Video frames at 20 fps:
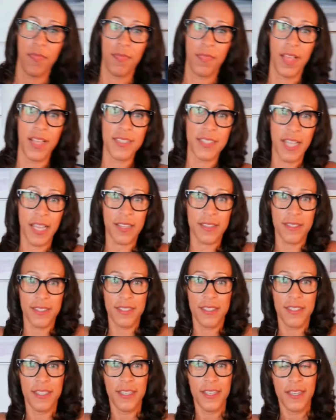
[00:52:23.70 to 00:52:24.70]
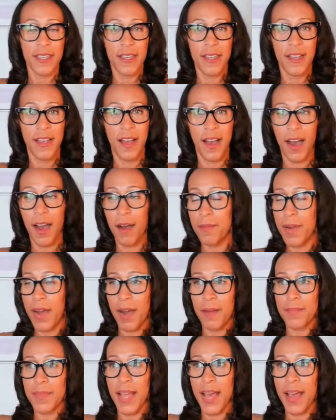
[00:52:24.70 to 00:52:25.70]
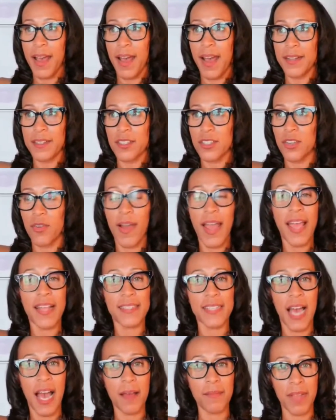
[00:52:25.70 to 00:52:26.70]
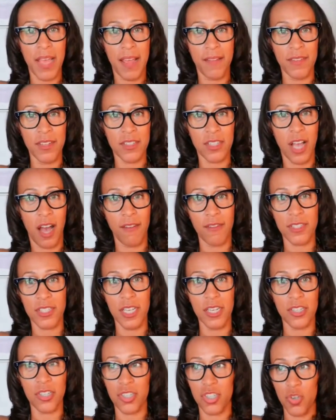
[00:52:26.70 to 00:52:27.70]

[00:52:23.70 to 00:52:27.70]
Exactly. I'm not, I just don't have time to have these conversations.